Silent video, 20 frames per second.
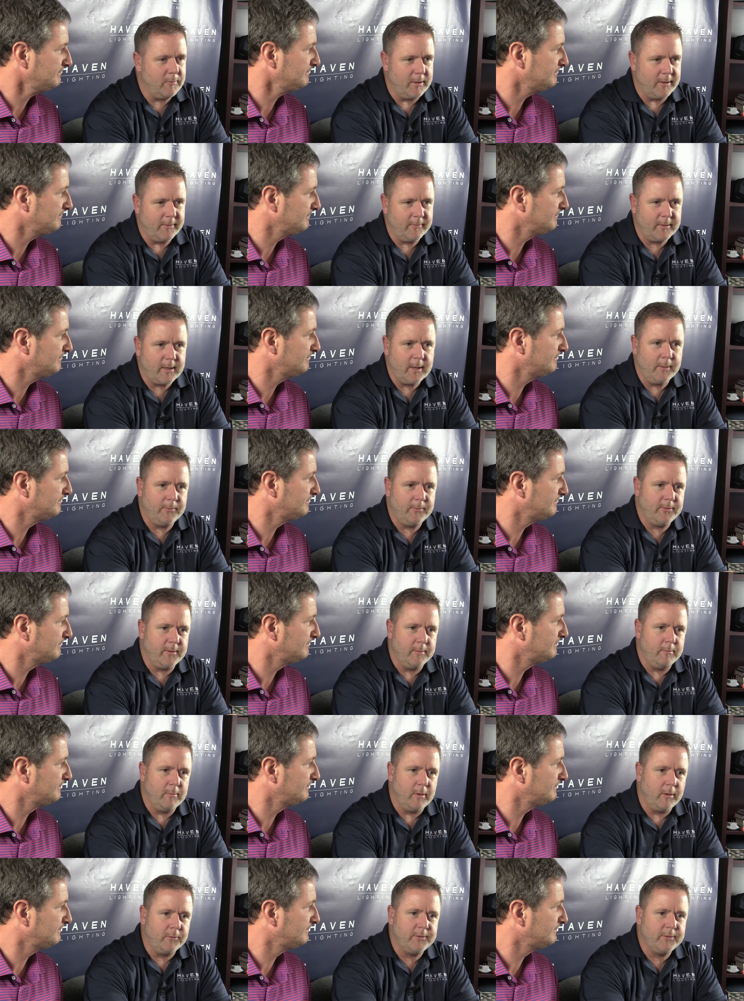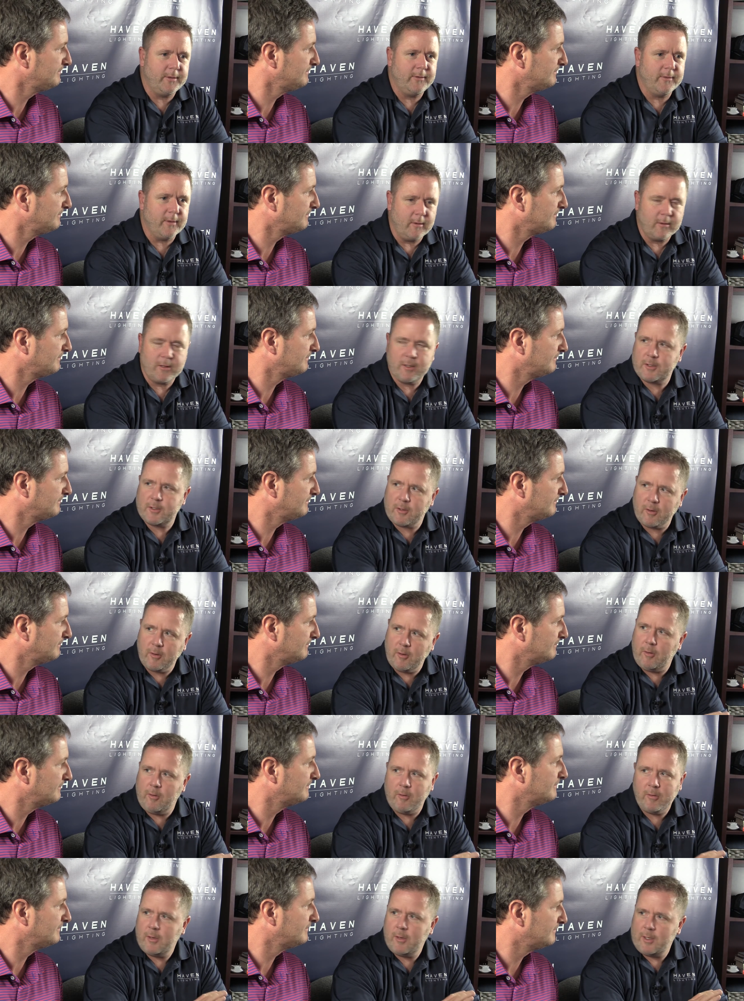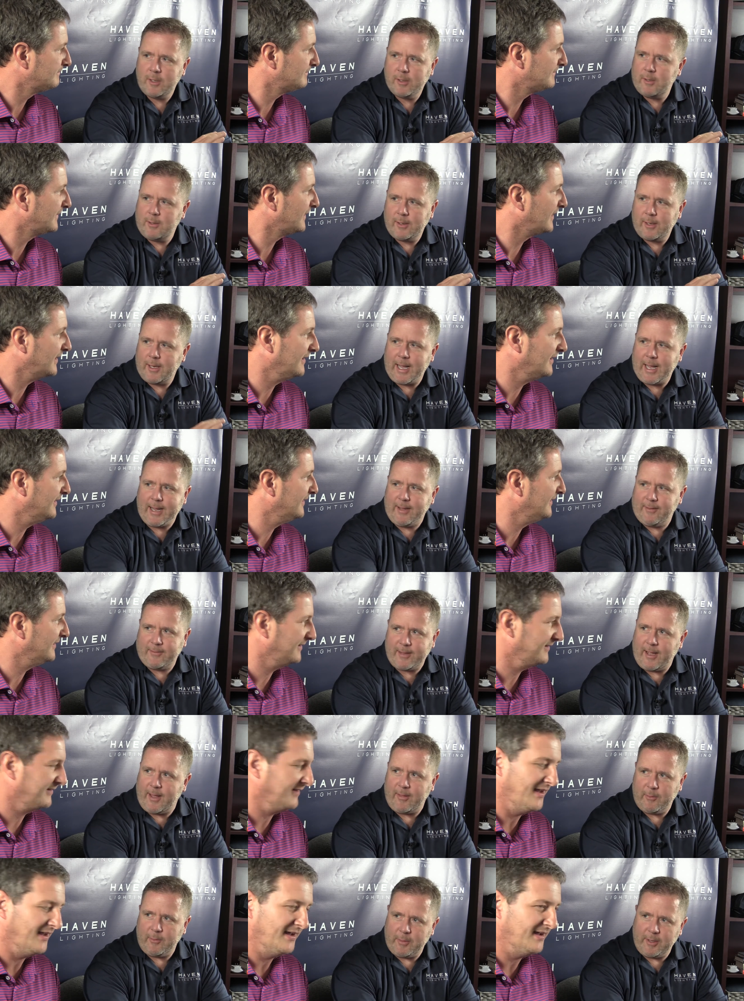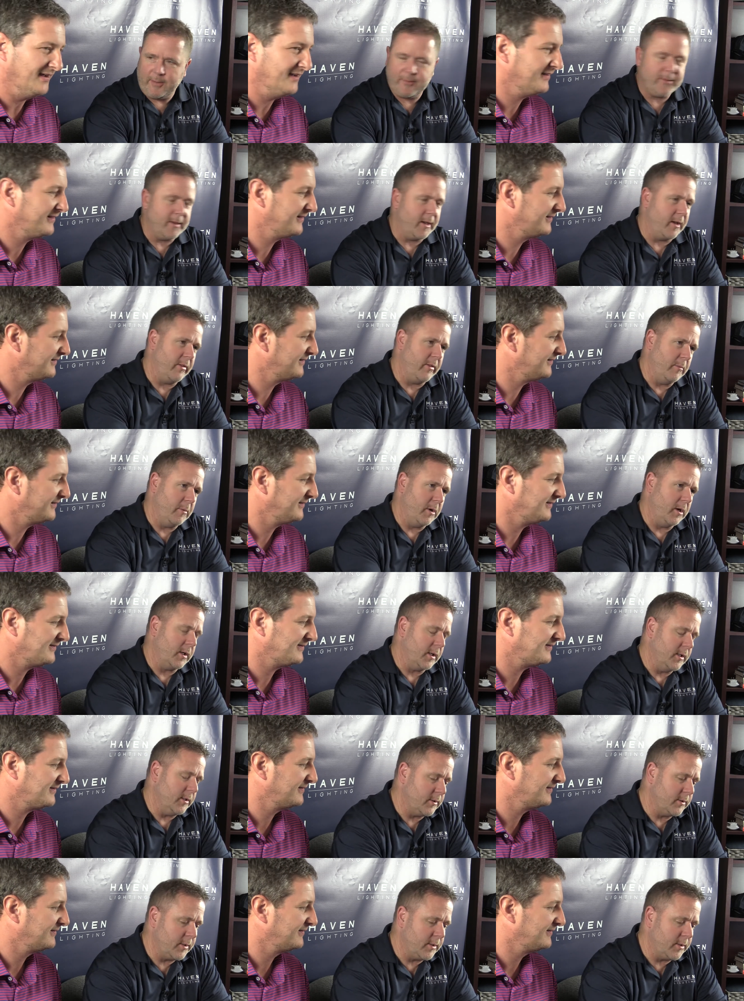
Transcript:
Speaker 1: when it comes to multi-zone control, hands down the best thing on the market.